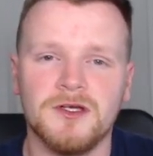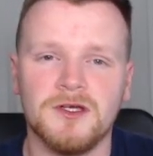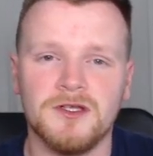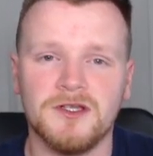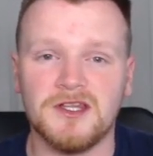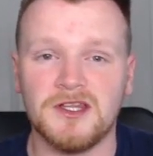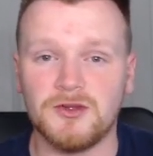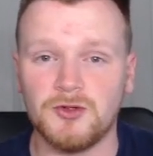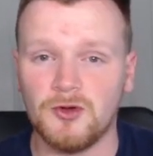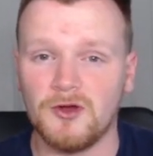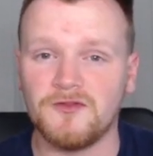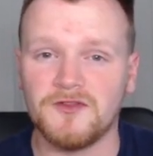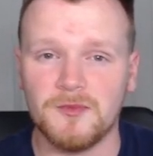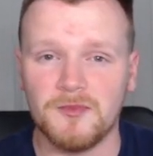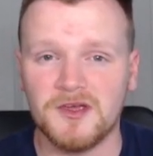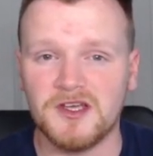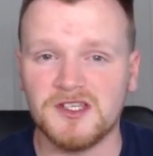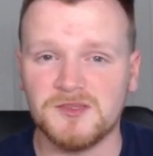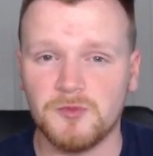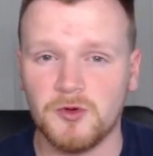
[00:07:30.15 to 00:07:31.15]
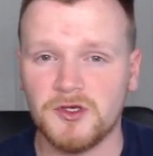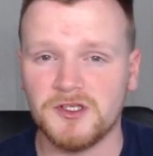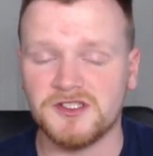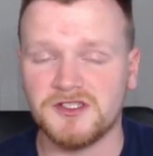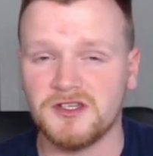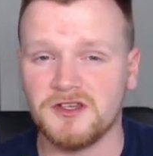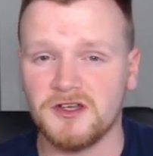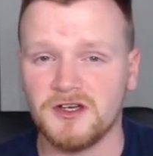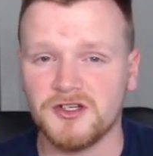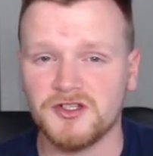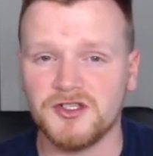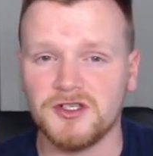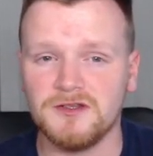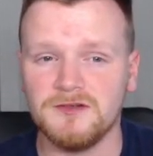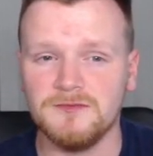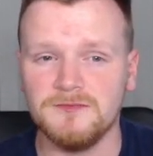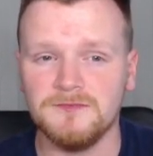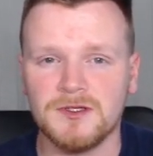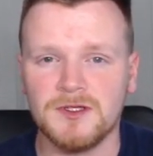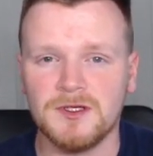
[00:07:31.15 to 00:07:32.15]
They do have the biggest points deduction,
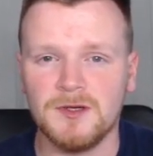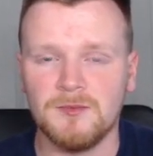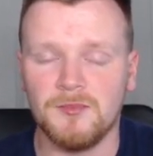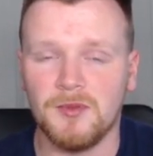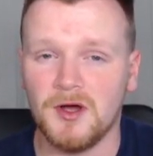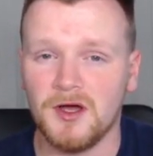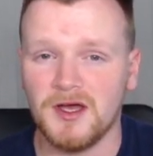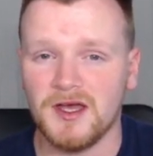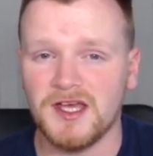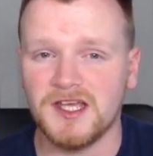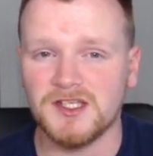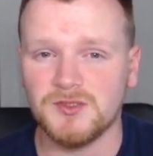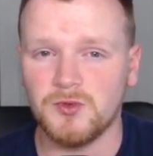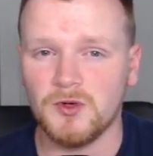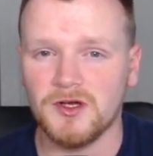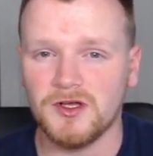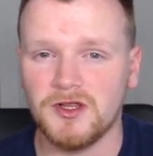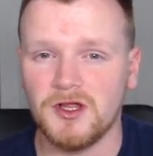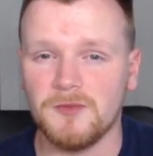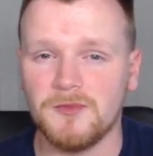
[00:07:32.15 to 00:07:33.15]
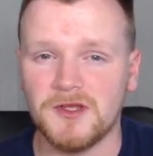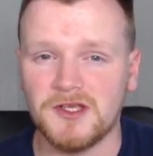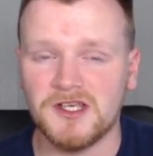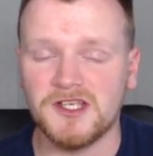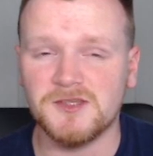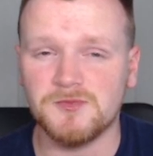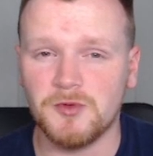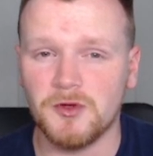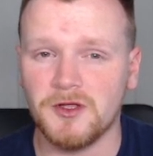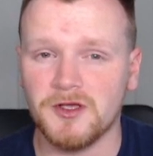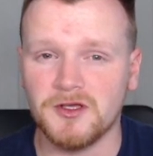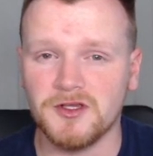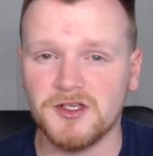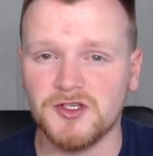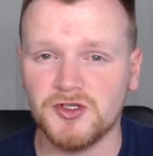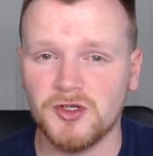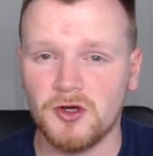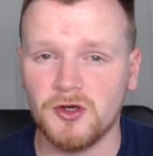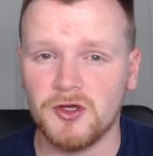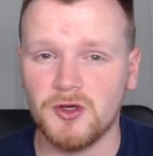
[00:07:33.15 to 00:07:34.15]
but it is one club that is probably going to
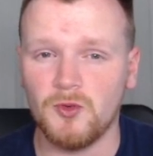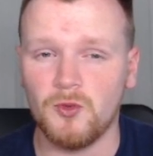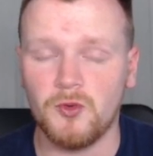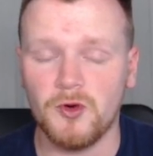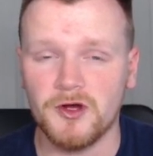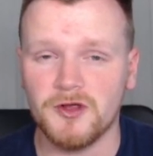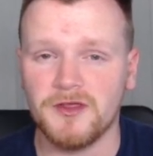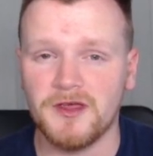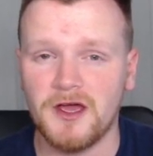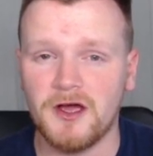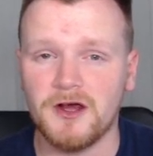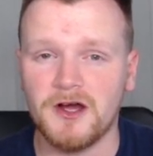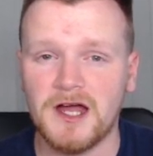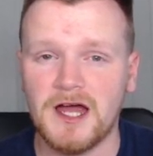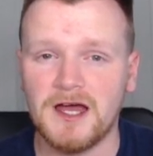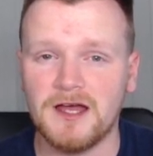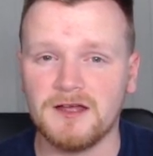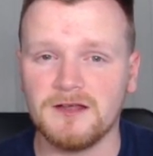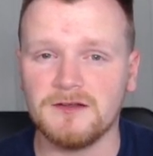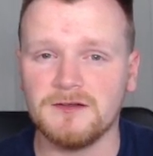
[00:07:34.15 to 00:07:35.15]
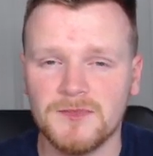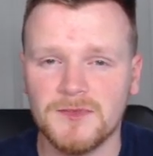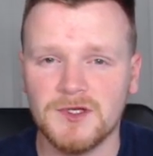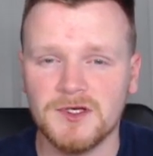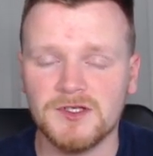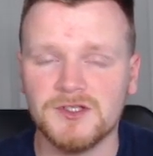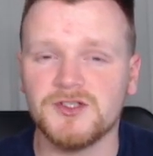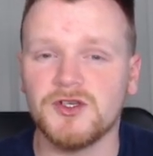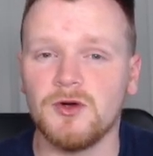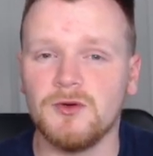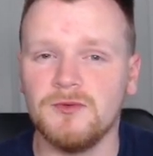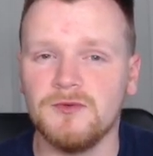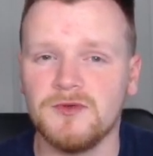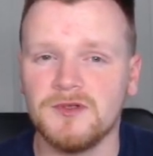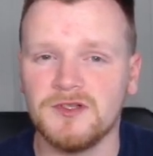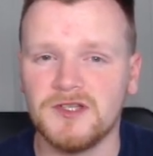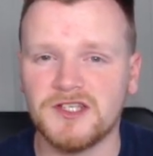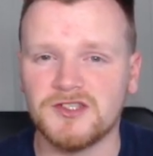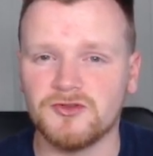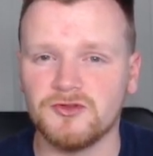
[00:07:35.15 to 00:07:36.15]
shock you where they are at. So
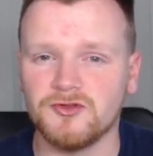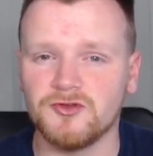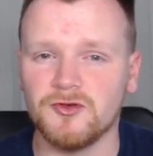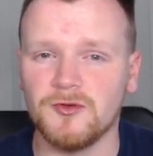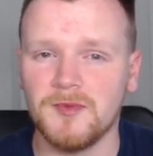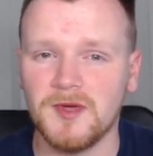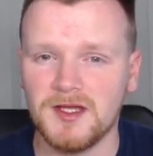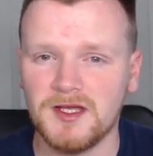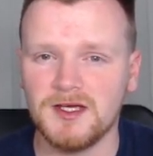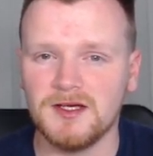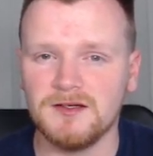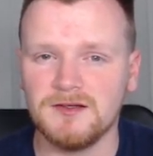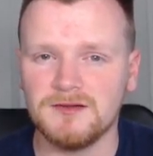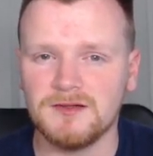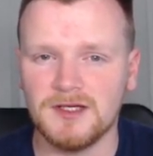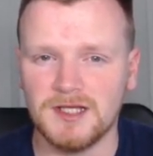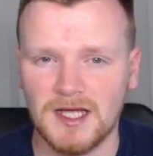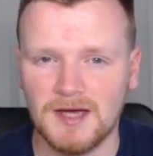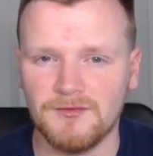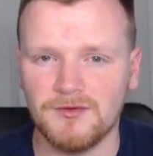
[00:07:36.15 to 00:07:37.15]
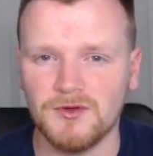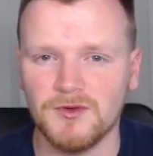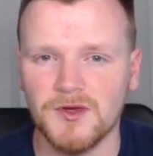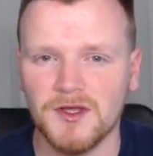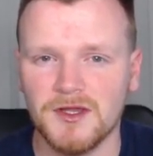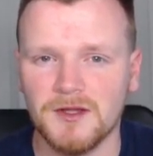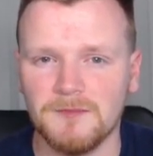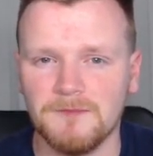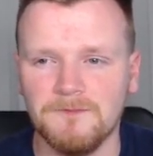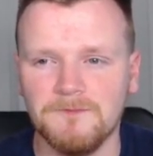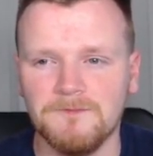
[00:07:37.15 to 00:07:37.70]
let's go to Romania and have a look at them.